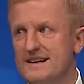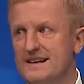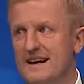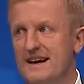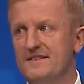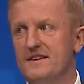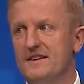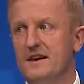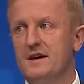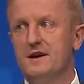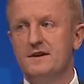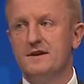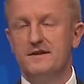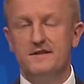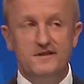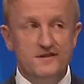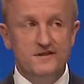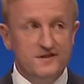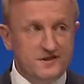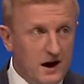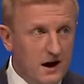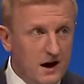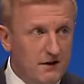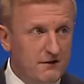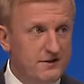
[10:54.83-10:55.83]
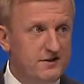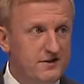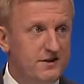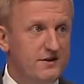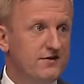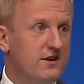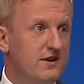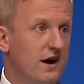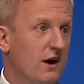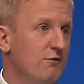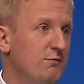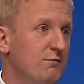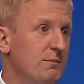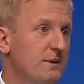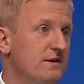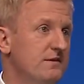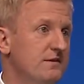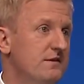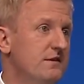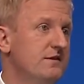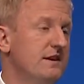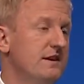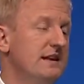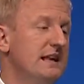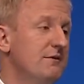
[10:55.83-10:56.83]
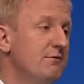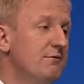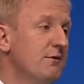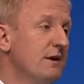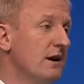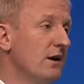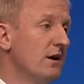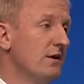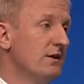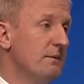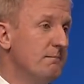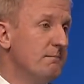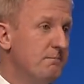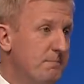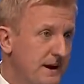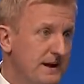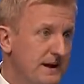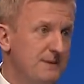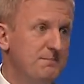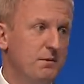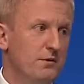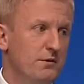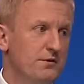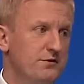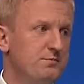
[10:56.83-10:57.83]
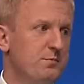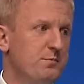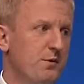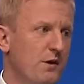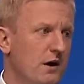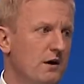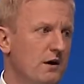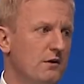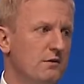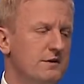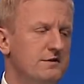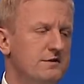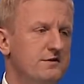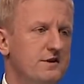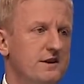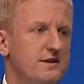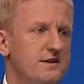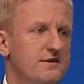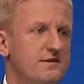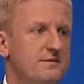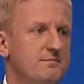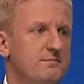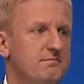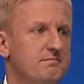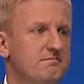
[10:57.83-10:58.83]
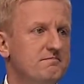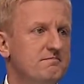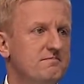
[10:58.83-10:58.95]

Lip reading: is a Conservative government delivering on the people's priorities.